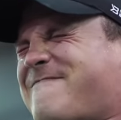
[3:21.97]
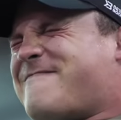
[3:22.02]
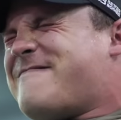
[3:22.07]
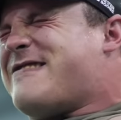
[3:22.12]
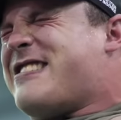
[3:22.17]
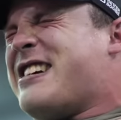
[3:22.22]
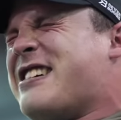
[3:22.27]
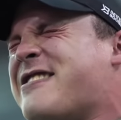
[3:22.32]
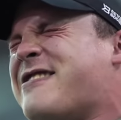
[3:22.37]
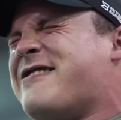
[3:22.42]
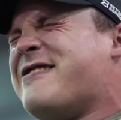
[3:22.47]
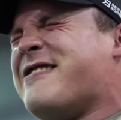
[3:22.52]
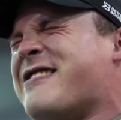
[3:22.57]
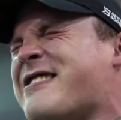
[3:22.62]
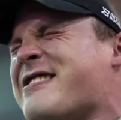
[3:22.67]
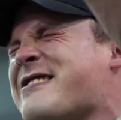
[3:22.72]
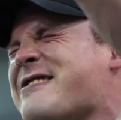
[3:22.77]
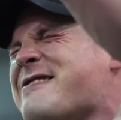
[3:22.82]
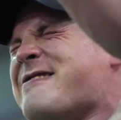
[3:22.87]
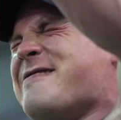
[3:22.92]
Four. Come on.
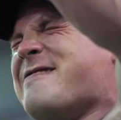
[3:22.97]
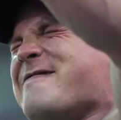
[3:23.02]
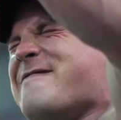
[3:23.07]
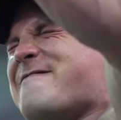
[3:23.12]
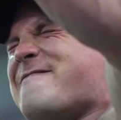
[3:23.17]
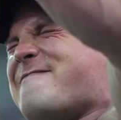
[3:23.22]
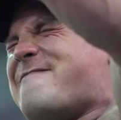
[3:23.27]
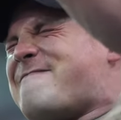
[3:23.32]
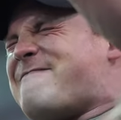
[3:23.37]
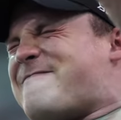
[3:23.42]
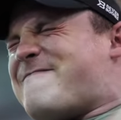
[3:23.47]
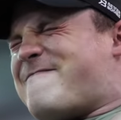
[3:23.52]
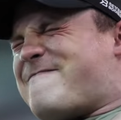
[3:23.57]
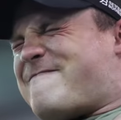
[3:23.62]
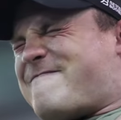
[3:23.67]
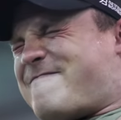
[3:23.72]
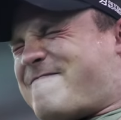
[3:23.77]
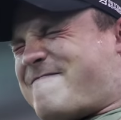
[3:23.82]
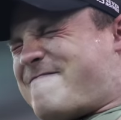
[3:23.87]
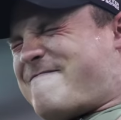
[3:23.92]

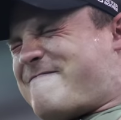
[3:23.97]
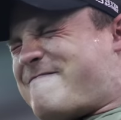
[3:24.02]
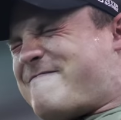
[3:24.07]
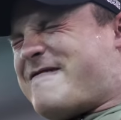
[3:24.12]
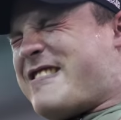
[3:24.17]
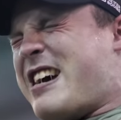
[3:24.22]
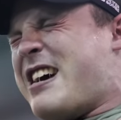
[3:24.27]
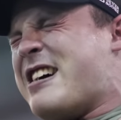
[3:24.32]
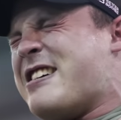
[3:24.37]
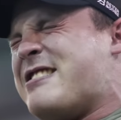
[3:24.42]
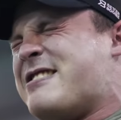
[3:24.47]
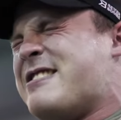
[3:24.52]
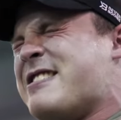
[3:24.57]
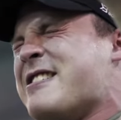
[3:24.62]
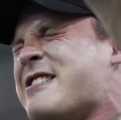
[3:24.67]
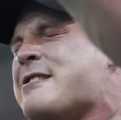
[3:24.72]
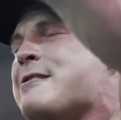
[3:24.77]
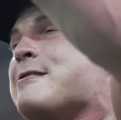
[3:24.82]
Five. Good. Let's go.